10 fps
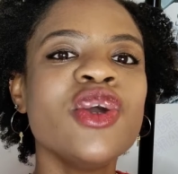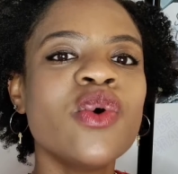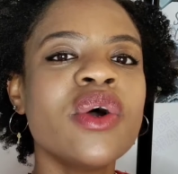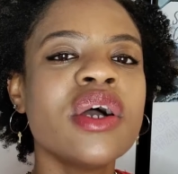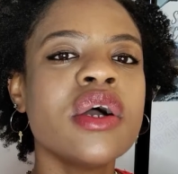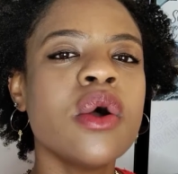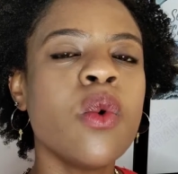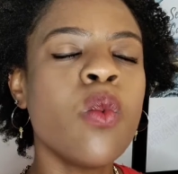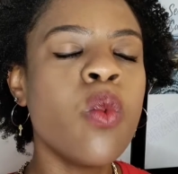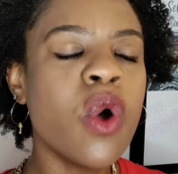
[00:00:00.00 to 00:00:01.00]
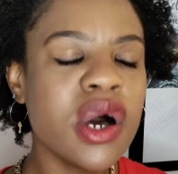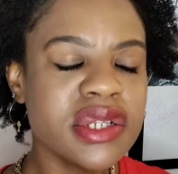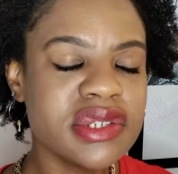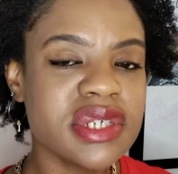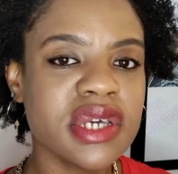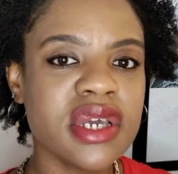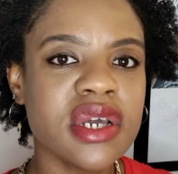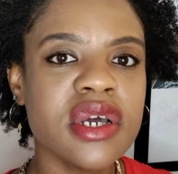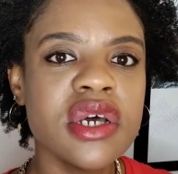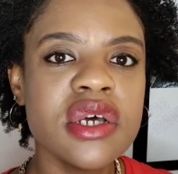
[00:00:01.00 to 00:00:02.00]
you're
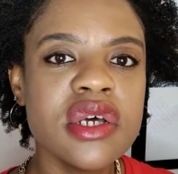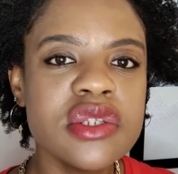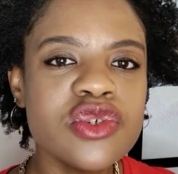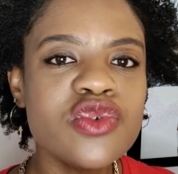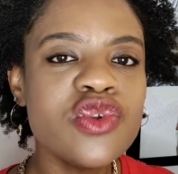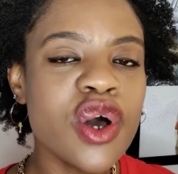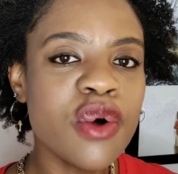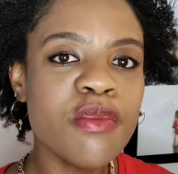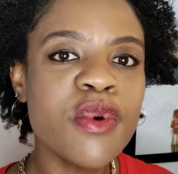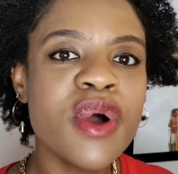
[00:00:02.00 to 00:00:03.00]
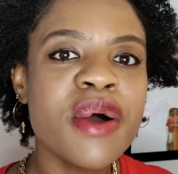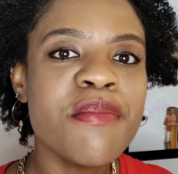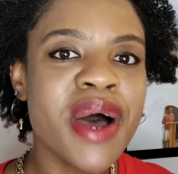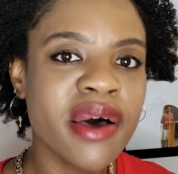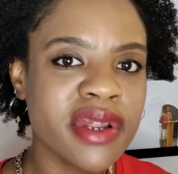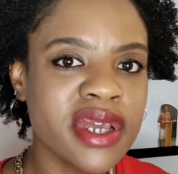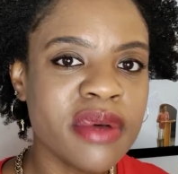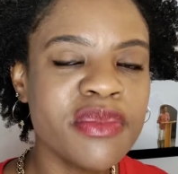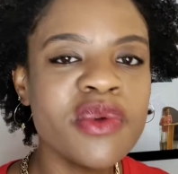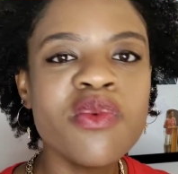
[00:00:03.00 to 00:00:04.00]
wanting to know more about
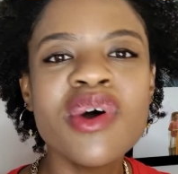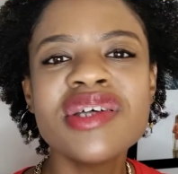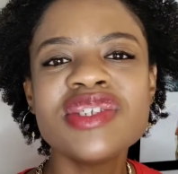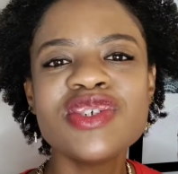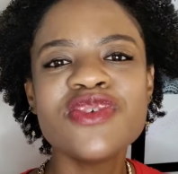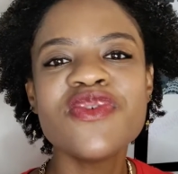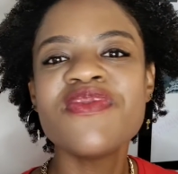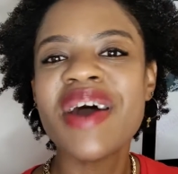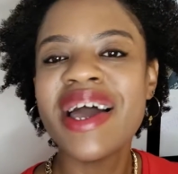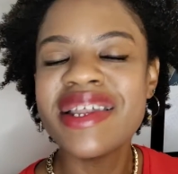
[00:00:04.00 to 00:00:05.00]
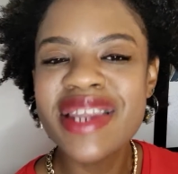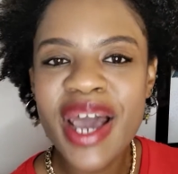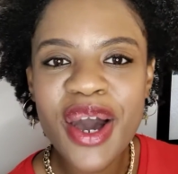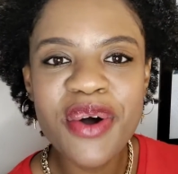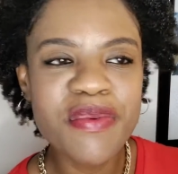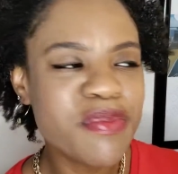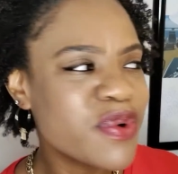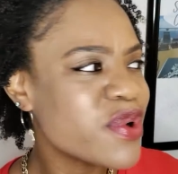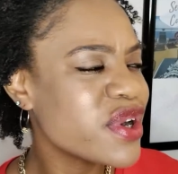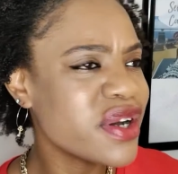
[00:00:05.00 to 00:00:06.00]
him. You want to find out
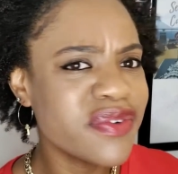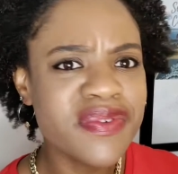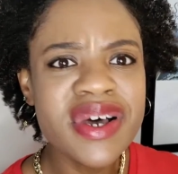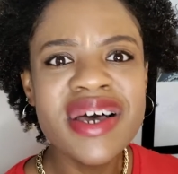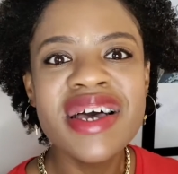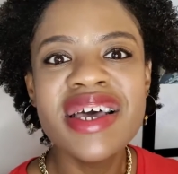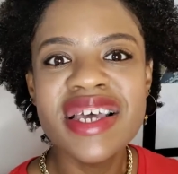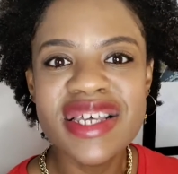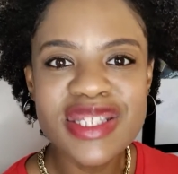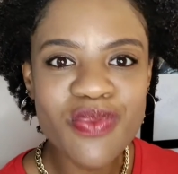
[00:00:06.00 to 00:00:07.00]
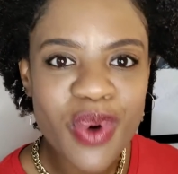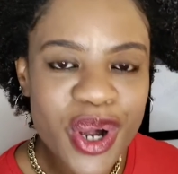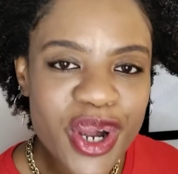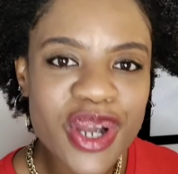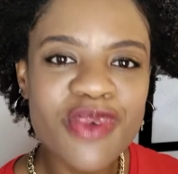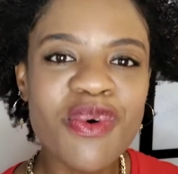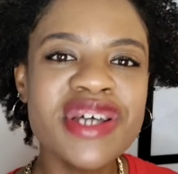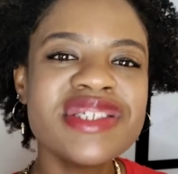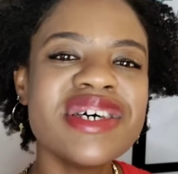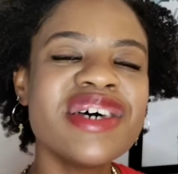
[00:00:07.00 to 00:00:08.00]
more of his word,
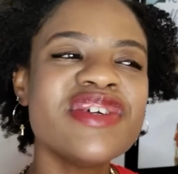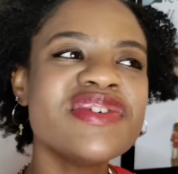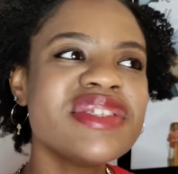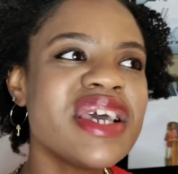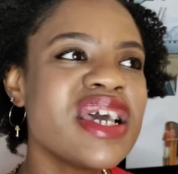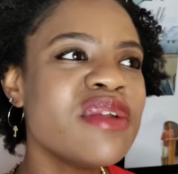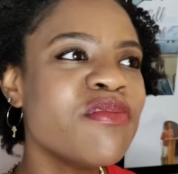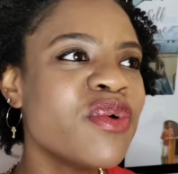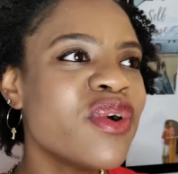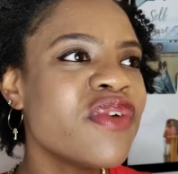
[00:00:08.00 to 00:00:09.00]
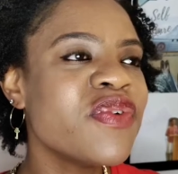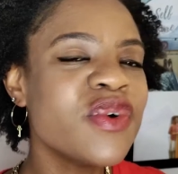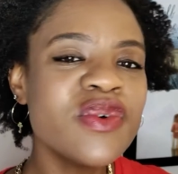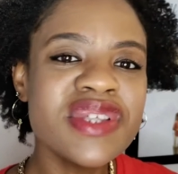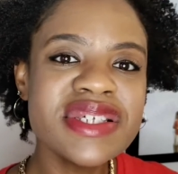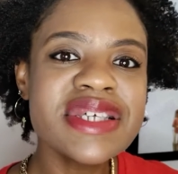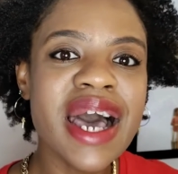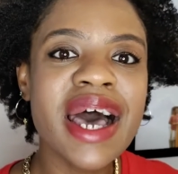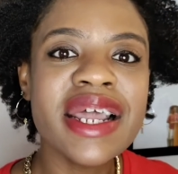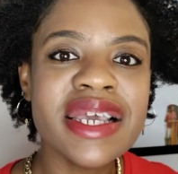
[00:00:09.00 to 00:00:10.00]
want to understand more of who this
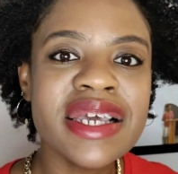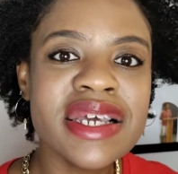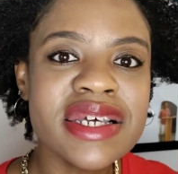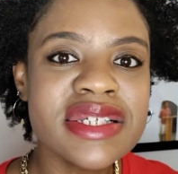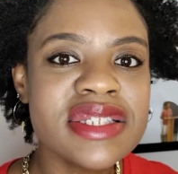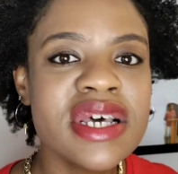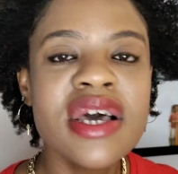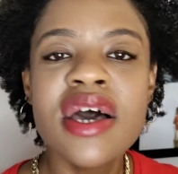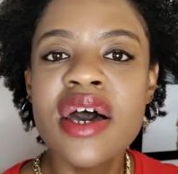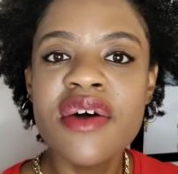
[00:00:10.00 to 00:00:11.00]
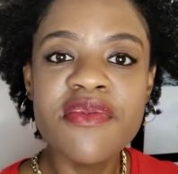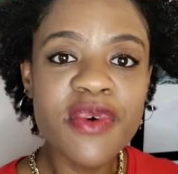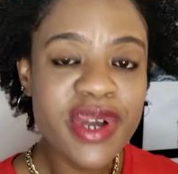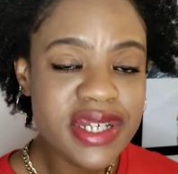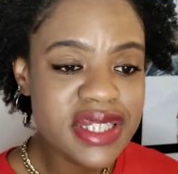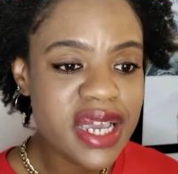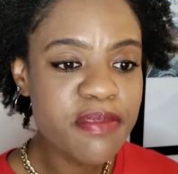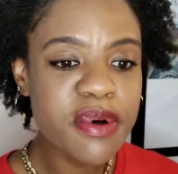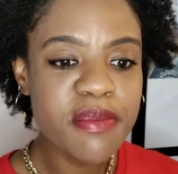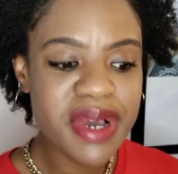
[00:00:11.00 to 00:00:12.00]
God is. For
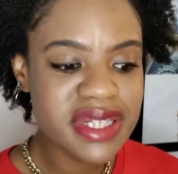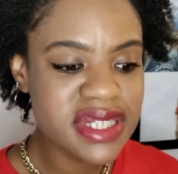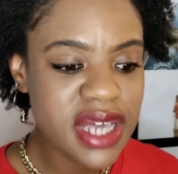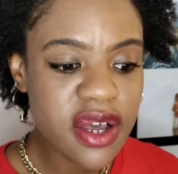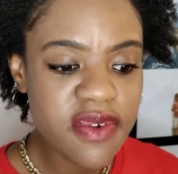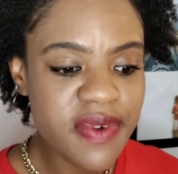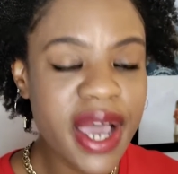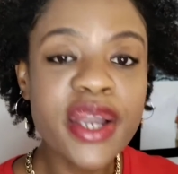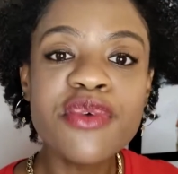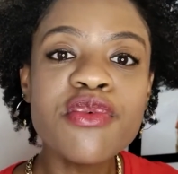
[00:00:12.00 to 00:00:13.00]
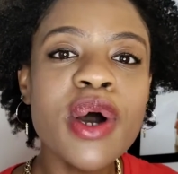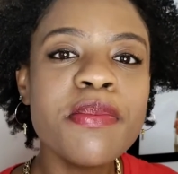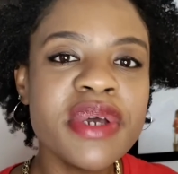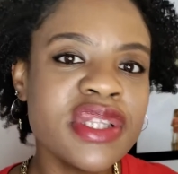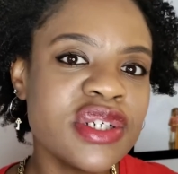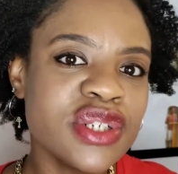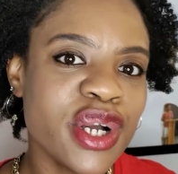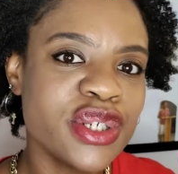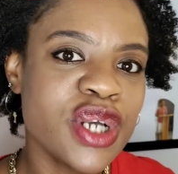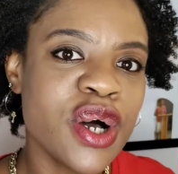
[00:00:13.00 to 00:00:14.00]
example, myself, I grew up in the church